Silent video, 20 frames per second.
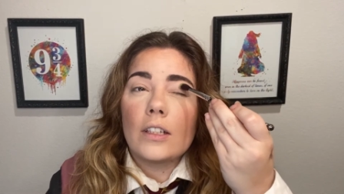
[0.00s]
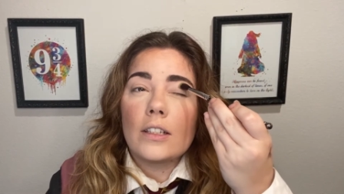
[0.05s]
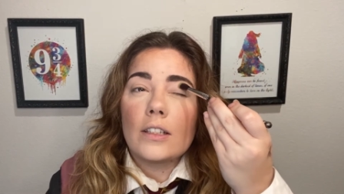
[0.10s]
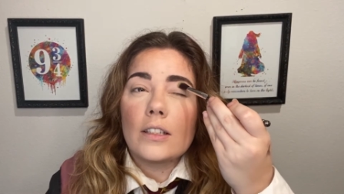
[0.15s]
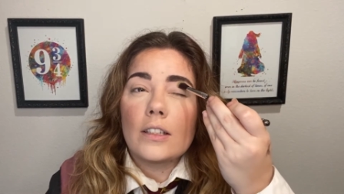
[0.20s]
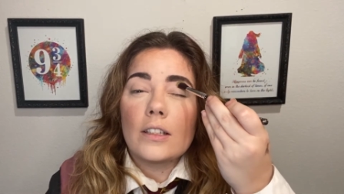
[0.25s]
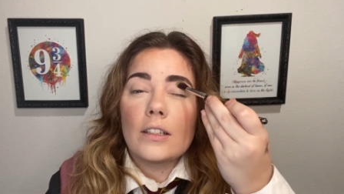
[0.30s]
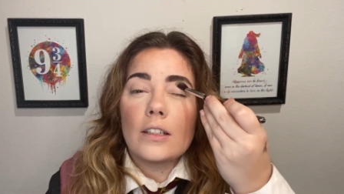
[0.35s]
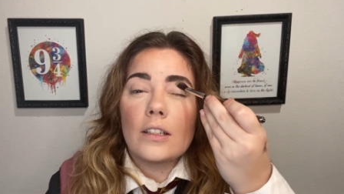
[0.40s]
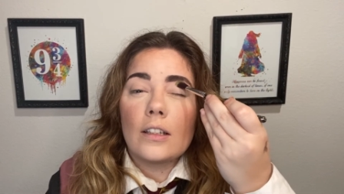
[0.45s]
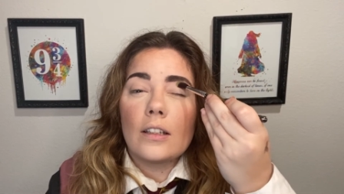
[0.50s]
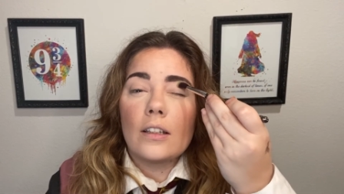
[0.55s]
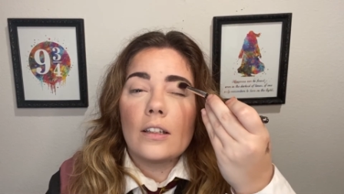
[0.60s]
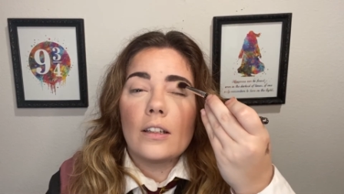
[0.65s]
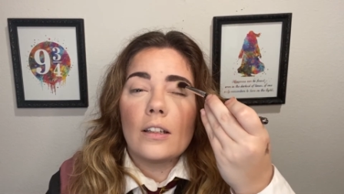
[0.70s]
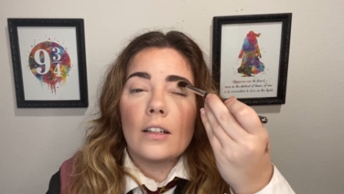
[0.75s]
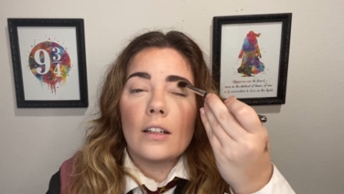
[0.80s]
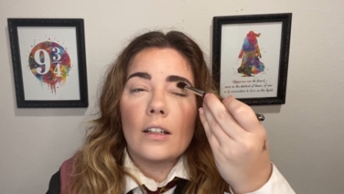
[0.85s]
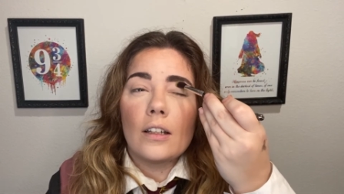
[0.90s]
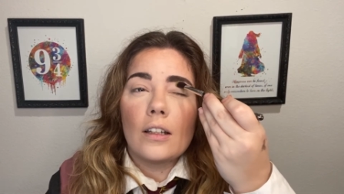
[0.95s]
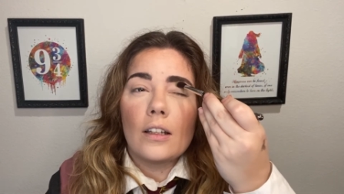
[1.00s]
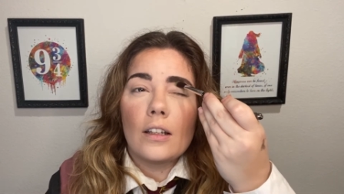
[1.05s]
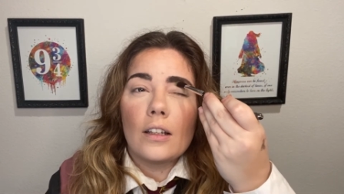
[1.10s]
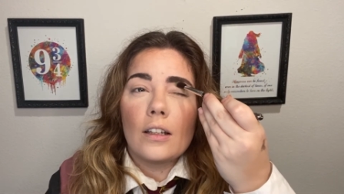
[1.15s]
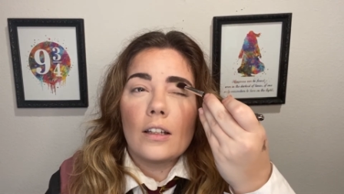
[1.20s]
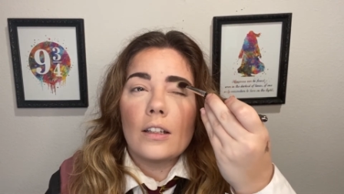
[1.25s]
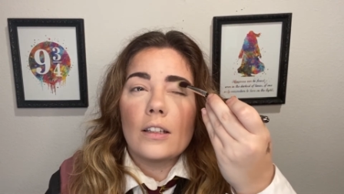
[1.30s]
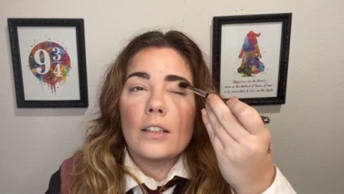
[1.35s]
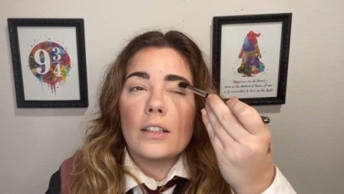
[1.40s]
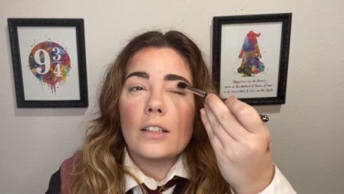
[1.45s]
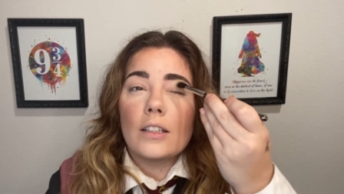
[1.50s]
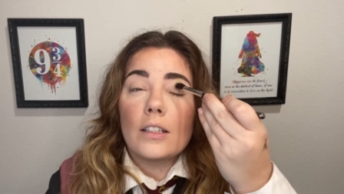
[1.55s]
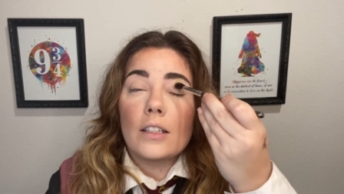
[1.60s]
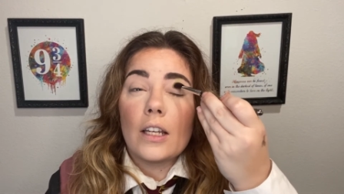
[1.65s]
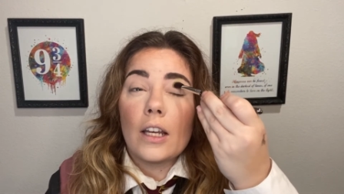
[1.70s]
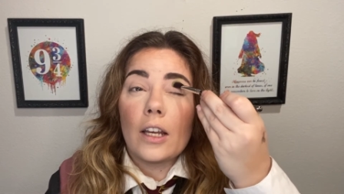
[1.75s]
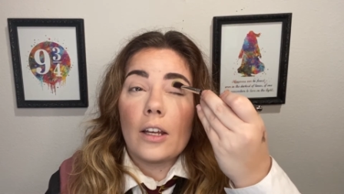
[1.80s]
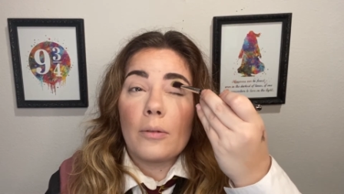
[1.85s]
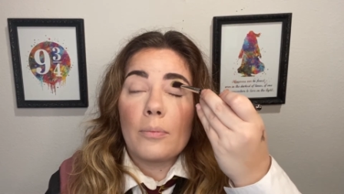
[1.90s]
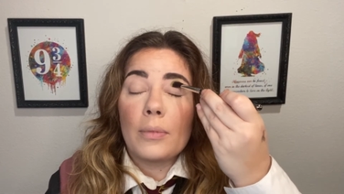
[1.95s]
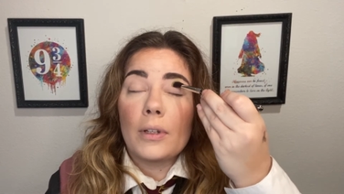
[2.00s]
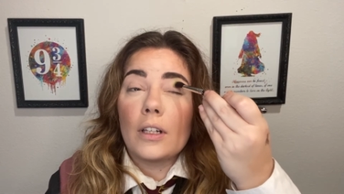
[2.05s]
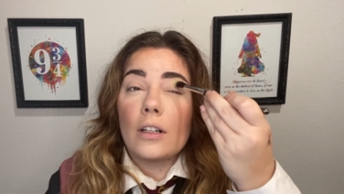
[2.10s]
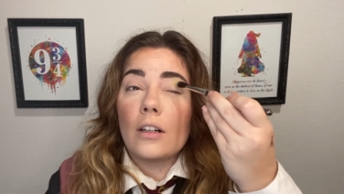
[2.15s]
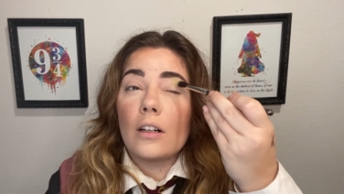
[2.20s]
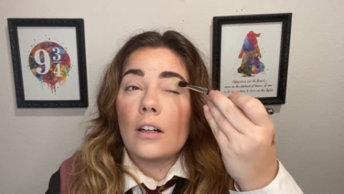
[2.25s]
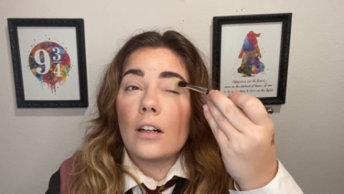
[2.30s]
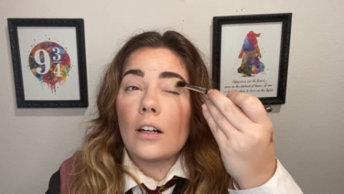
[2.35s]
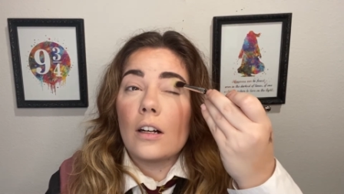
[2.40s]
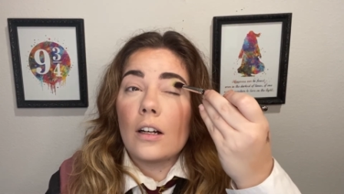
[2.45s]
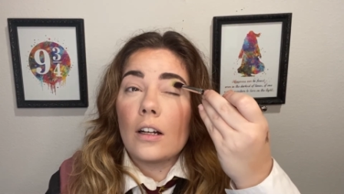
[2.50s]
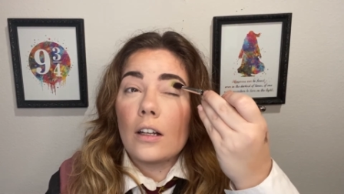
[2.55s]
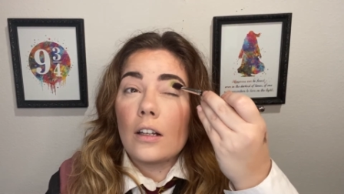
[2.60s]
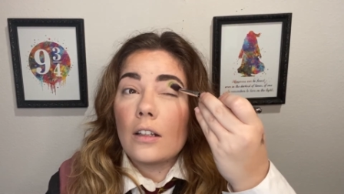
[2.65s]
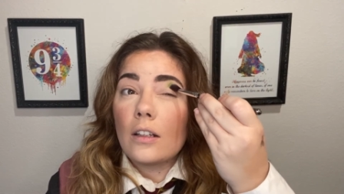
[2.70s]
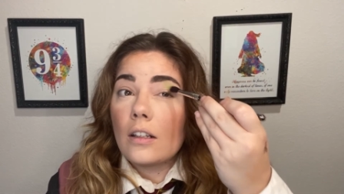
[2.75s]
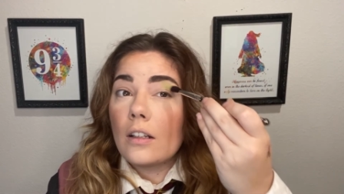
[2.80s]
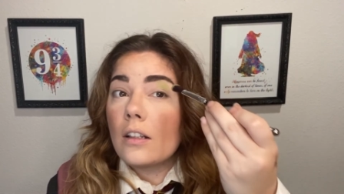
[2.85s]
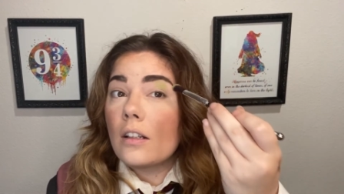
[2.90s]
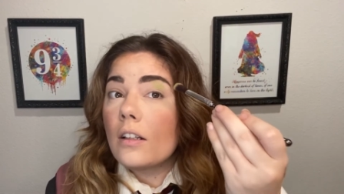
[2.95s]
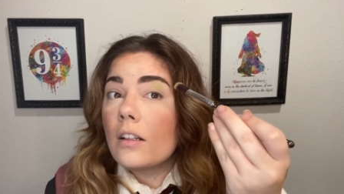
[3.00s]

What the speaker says: just stamp it on